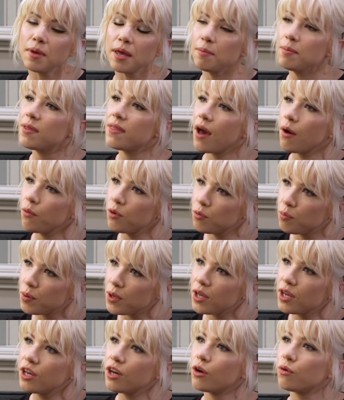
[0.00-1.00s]
Maybe that would
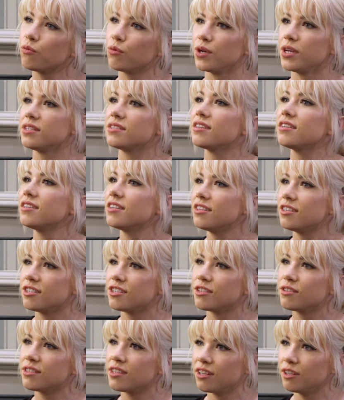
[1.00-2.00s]
be a reason
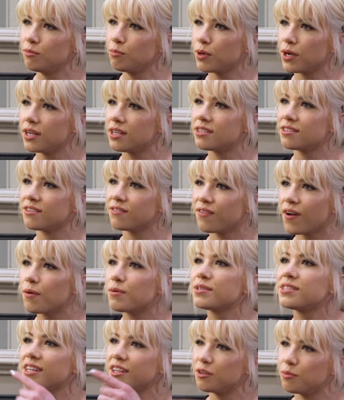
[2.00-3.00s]
to celebrate, is if I
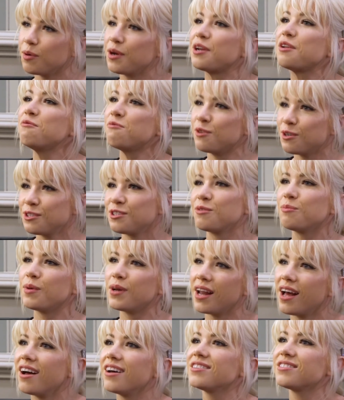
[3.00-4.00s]
was celebrating for
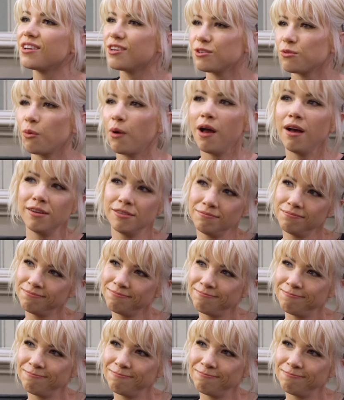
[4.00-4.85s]
someone else as well.